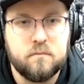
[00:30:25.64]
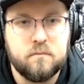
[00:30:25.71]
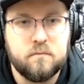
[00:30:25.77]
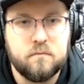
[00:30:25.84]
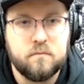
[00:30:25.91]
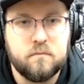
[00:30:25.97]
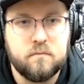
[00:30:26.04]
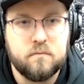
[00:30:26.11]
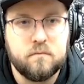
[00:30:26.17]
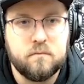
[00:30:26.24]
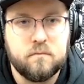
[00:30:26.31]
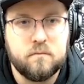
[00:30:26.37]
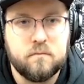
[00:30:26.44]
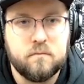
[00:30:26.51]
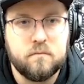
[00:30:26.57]

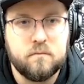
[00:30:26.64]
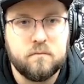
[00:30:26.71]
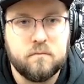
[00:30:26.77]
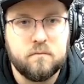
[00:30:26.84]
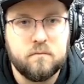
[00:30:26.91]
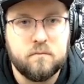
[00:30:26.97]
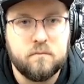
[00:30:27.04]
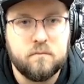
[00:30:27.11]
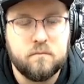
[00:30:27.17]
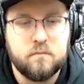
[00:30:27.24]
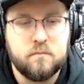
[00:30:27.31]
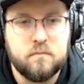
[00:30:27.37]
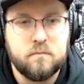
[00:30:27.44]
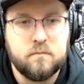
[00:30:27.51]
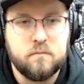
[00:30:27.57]

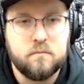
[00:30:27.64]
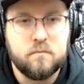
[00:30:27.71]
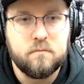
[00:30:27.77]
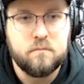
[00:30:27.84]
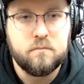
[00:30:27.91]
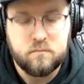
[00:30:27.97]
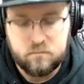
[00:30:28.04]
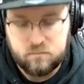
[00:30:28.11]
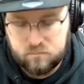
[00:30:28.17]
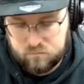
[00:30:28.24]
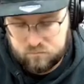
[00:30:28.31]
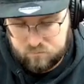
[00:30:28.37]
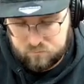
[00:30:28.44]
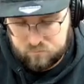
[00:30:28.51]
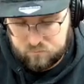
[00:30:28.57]

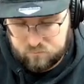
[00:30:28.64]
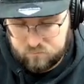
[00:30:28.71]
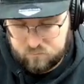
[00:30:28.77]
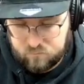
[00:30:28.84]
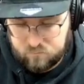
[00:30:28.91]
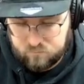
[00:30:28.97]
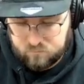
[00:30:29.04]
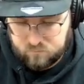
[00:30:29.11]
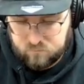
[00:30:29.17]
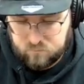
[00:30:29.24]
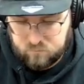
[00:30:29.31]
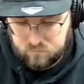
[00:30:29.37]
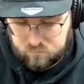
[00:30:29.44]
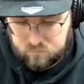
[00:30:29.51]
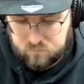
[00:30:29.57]

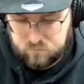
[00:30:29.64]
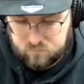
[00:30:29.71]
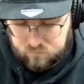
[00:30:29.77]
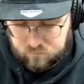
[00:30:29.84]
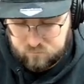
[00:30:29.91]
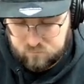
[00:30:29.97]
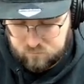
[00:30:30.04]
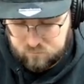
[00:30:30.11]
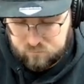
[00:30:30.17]
The person shown says nothing.